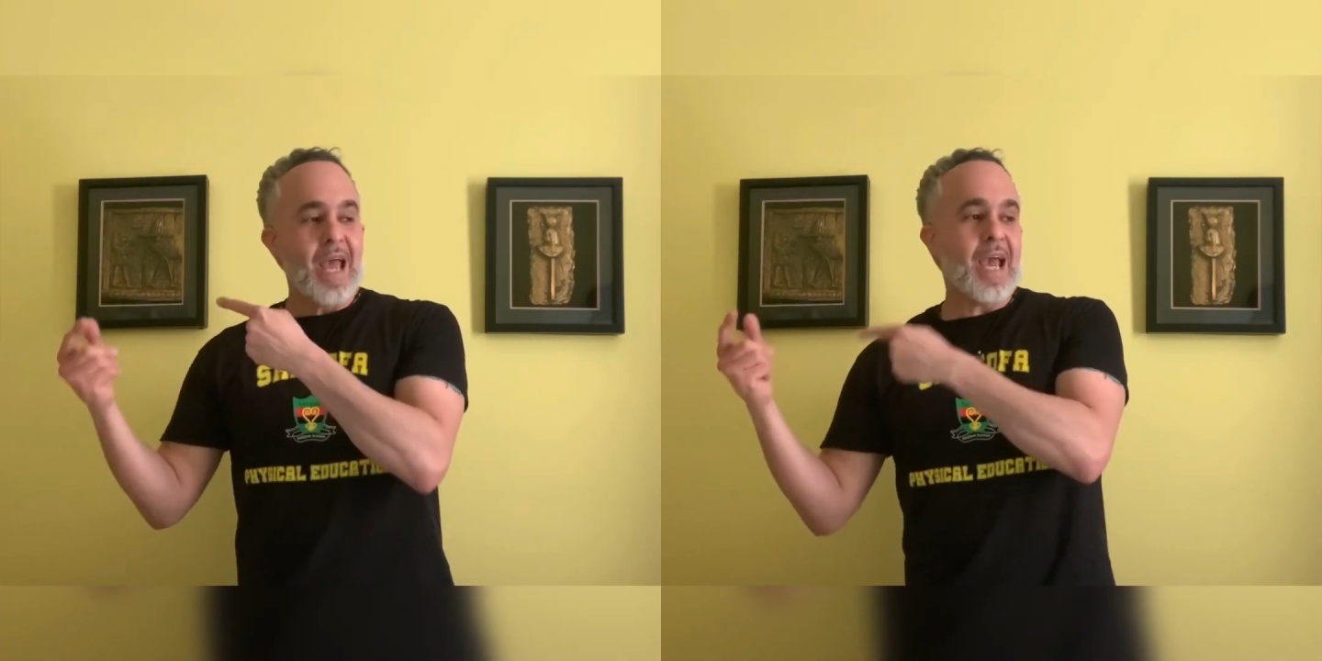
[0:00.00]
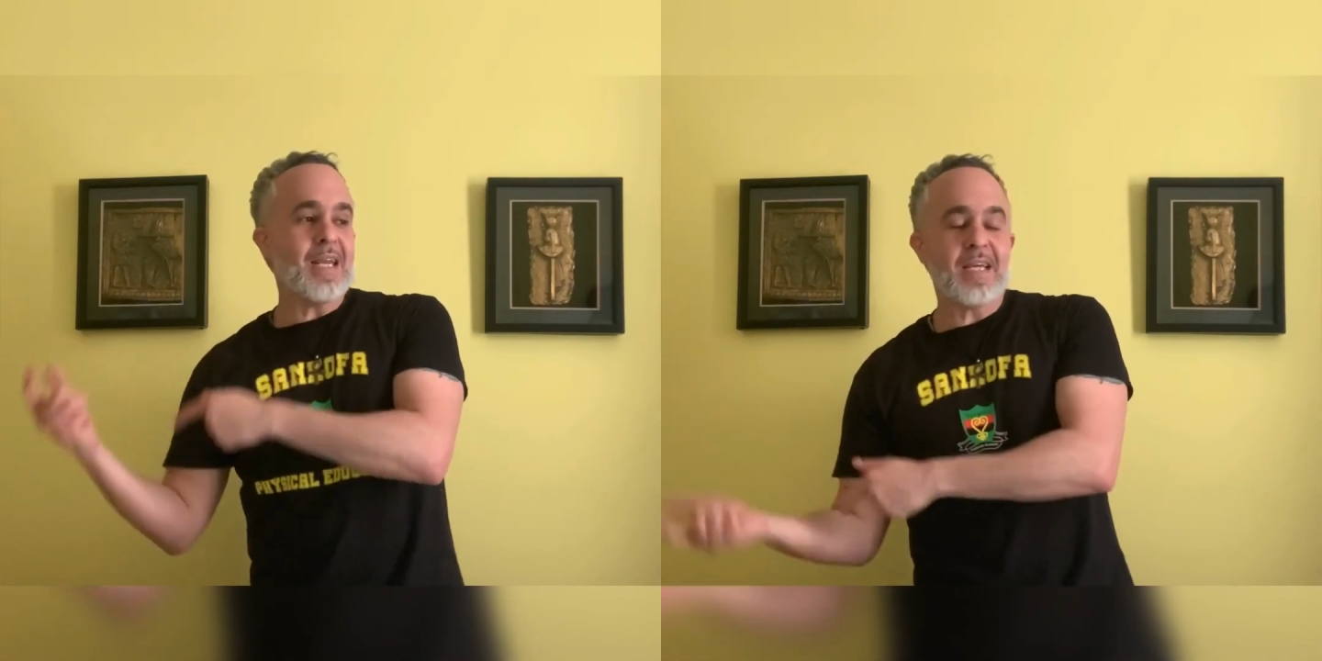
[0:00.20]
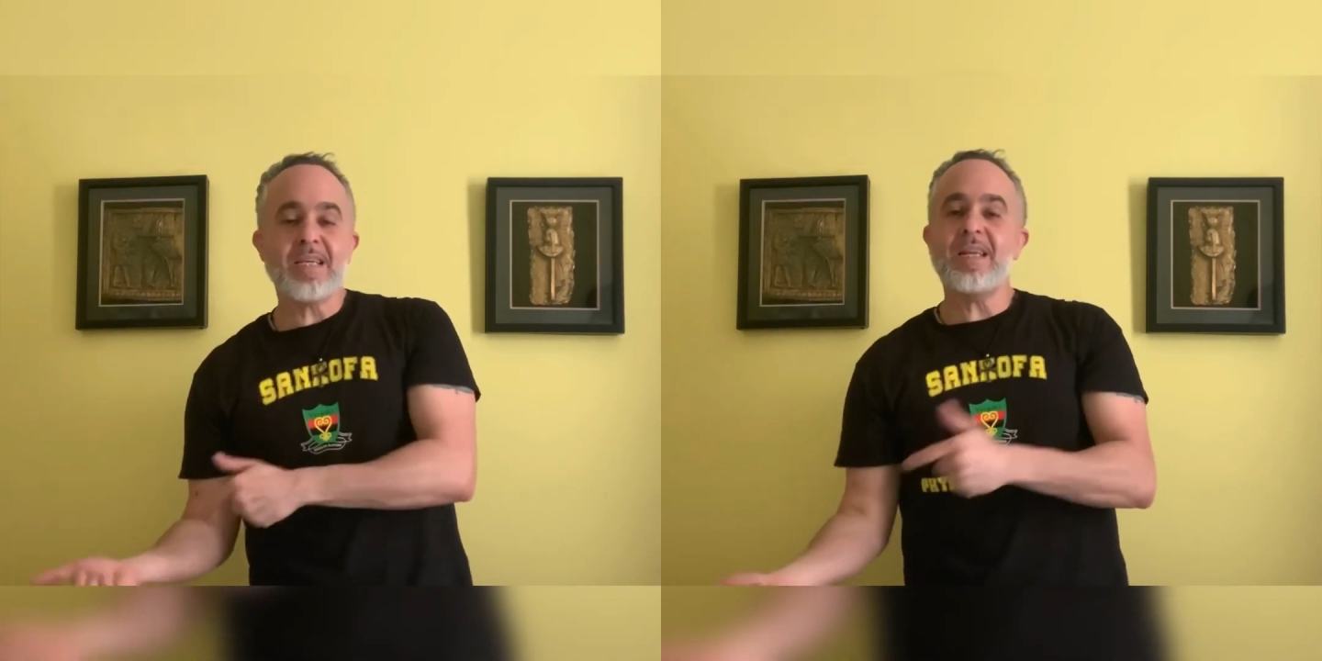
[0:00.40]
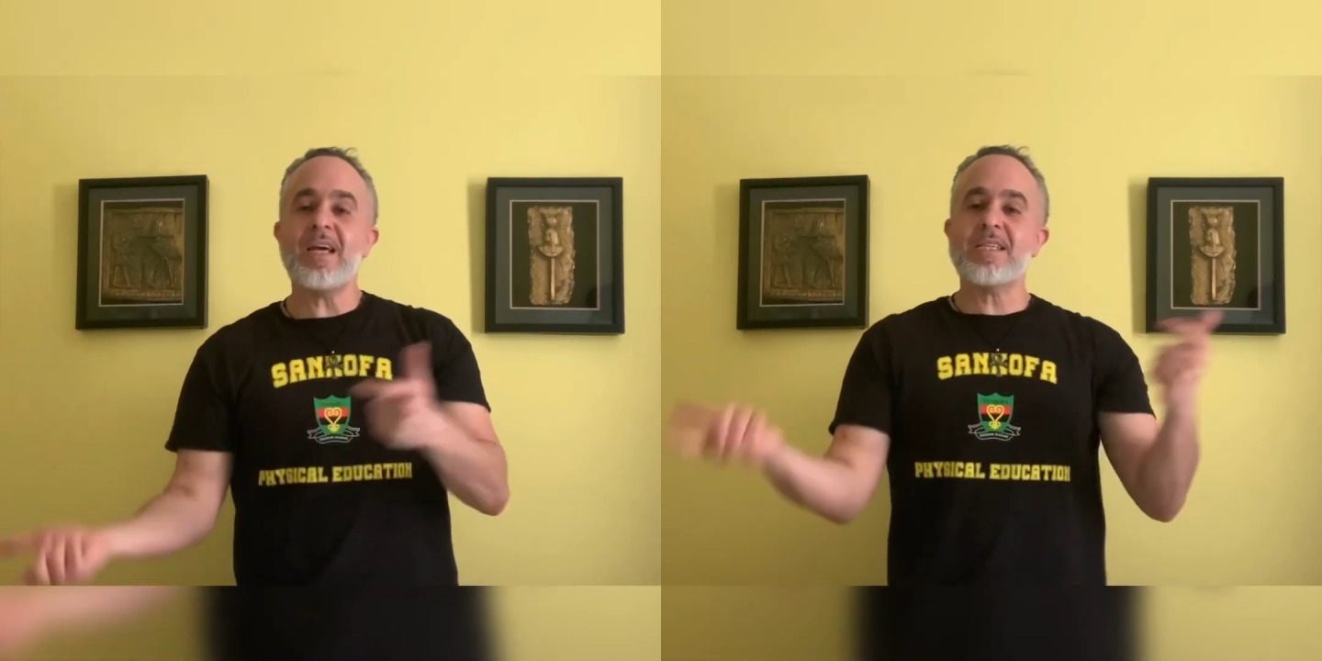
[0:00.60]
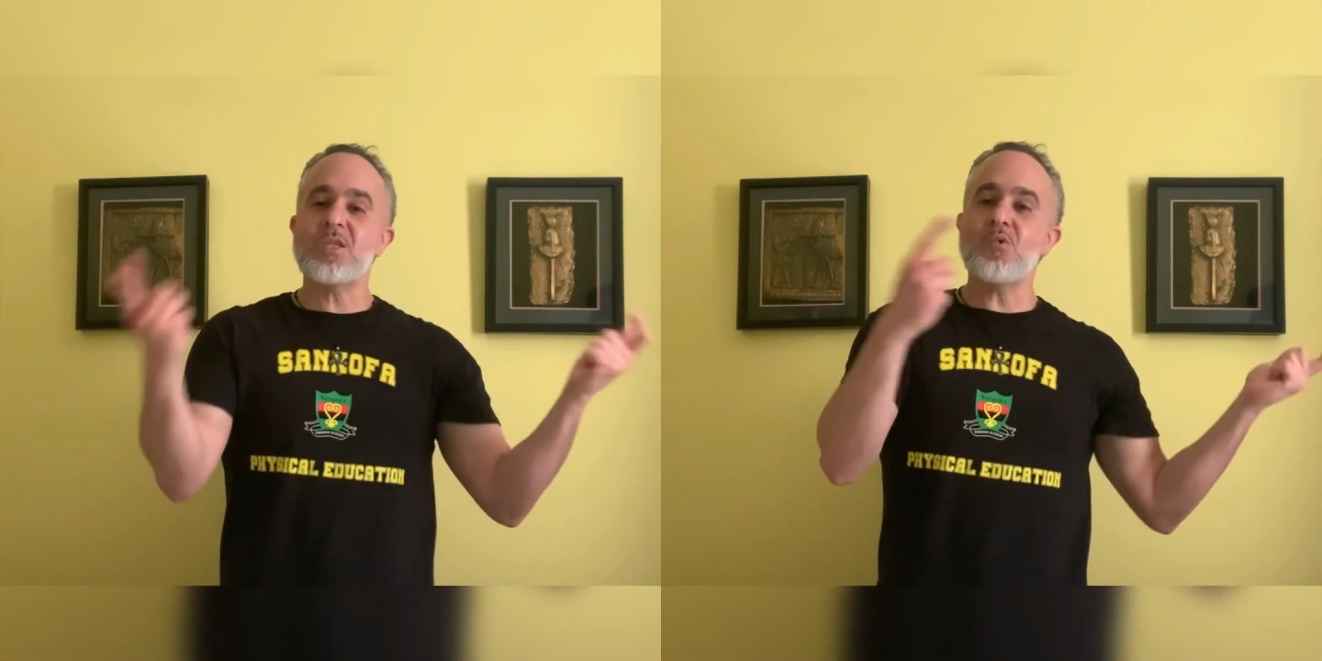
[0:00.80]
and it
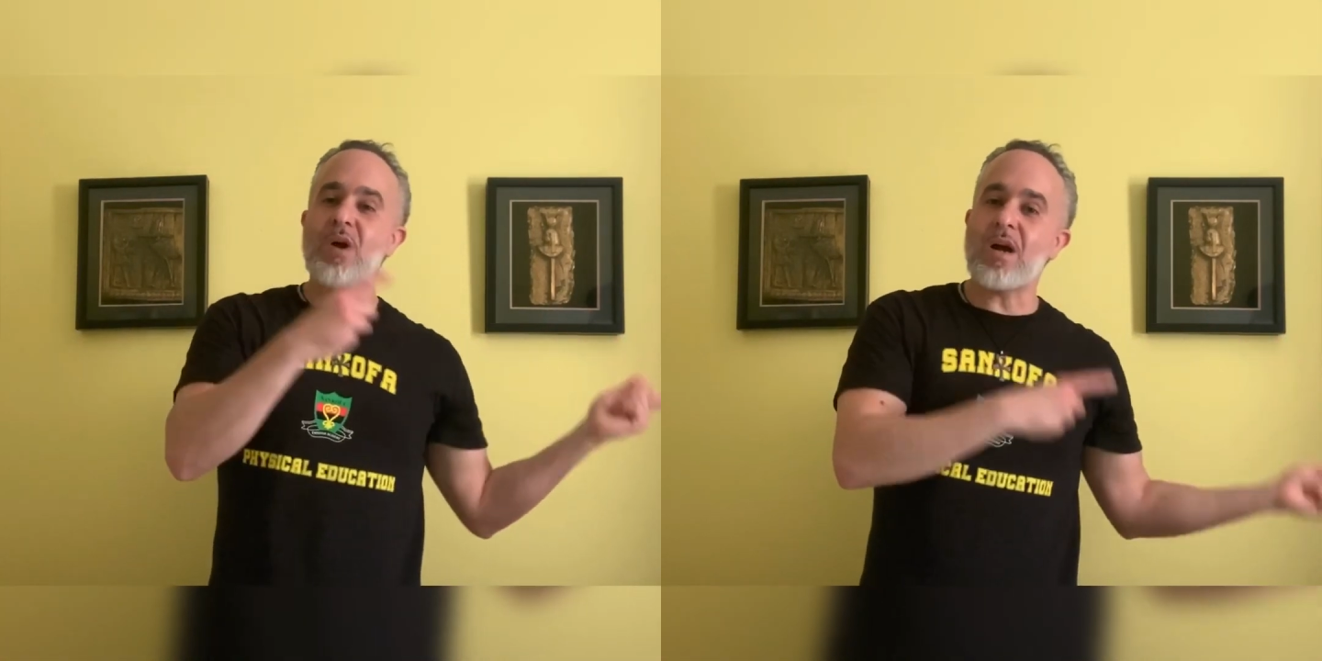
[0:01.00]
connects to our